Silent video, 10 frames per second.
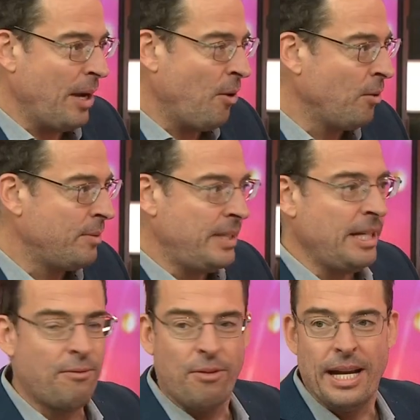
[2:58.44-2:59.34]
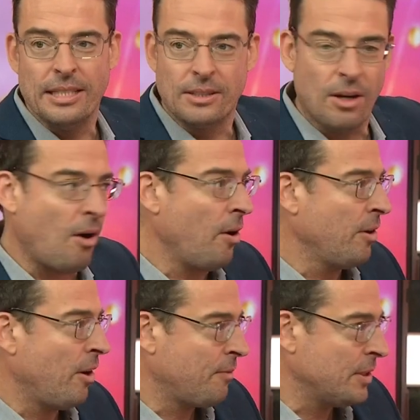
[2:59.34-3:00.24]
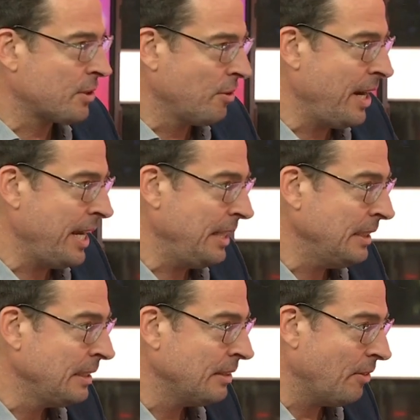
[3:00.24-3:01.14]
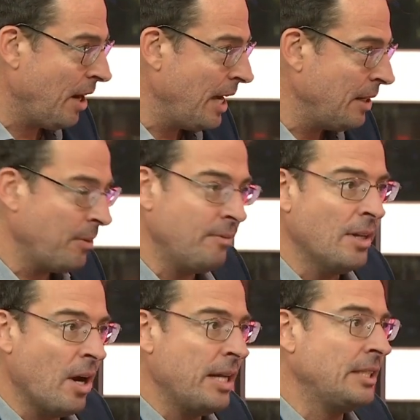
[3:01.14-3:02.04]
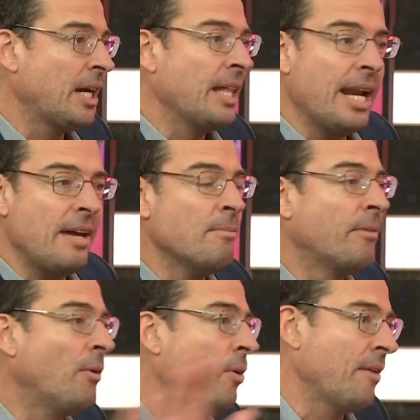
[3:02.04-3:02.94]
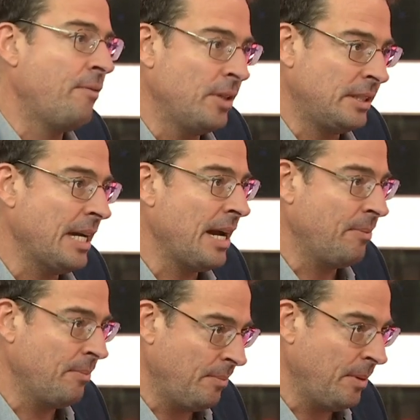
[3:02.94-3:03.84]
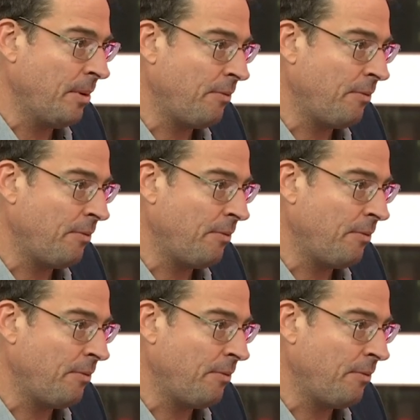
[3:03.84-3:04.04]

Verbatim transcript: we're all dear friends on and off the screen, yeah. right? Yeah. We've known each other, and even before the first day, we were